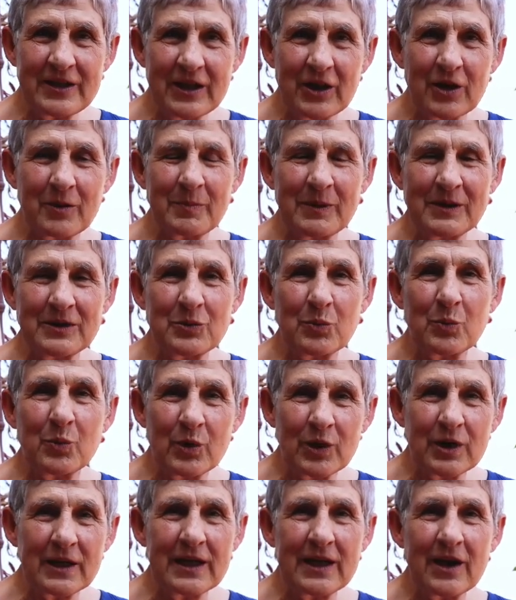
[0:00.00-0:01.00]
therapists
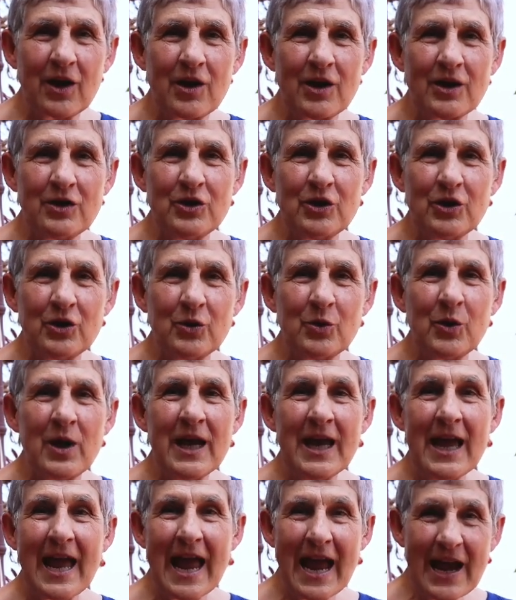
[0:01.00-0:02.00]
working on you
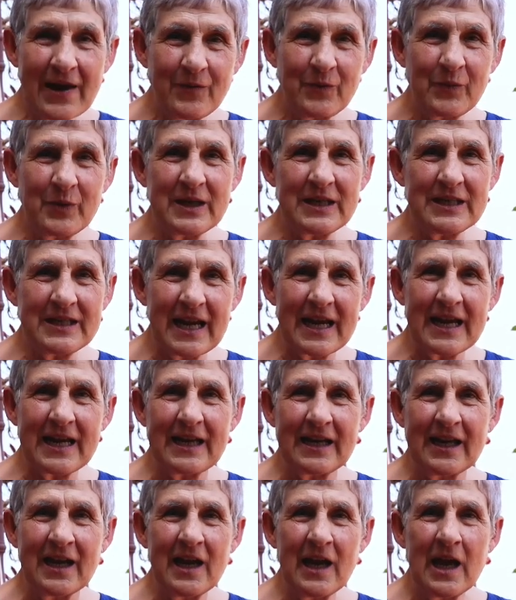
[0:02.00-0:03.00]
every
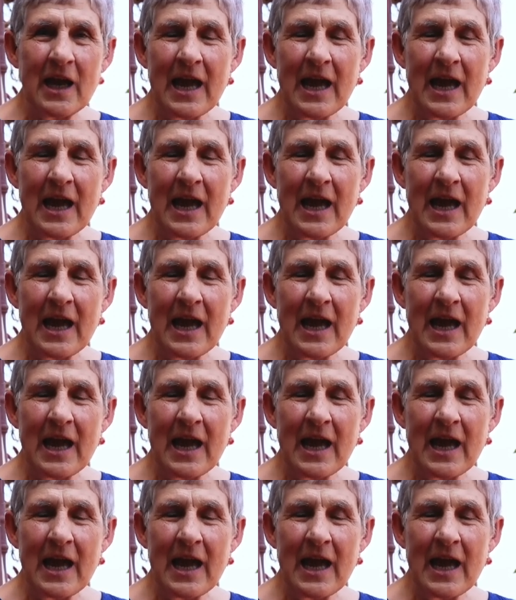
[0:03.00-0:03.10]
day.